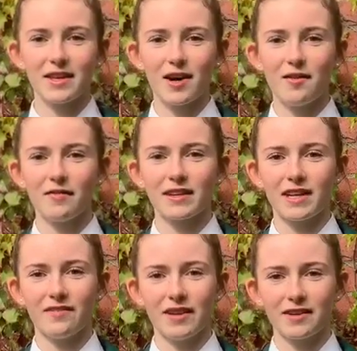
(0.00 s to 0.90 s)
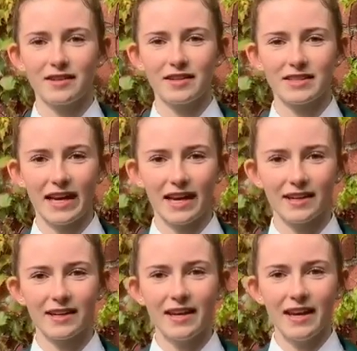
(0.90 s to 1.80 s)
the Conflict of Interest
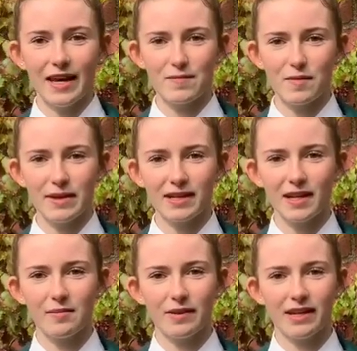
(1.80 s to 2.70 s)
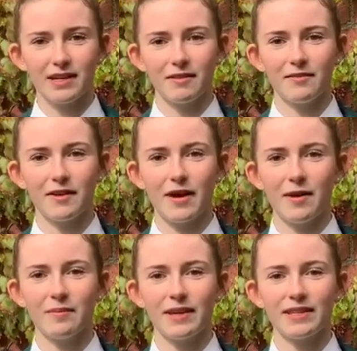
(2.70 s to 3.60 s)
Act implement a committee to review
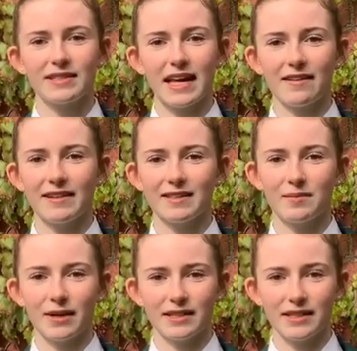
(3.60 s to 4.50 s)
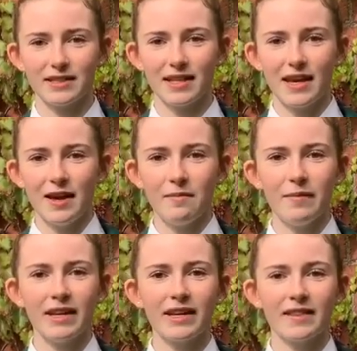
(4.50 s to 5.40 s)
MPs' salaries and budgets,
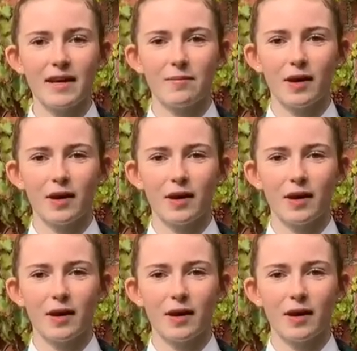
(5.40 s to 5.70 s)
mandate that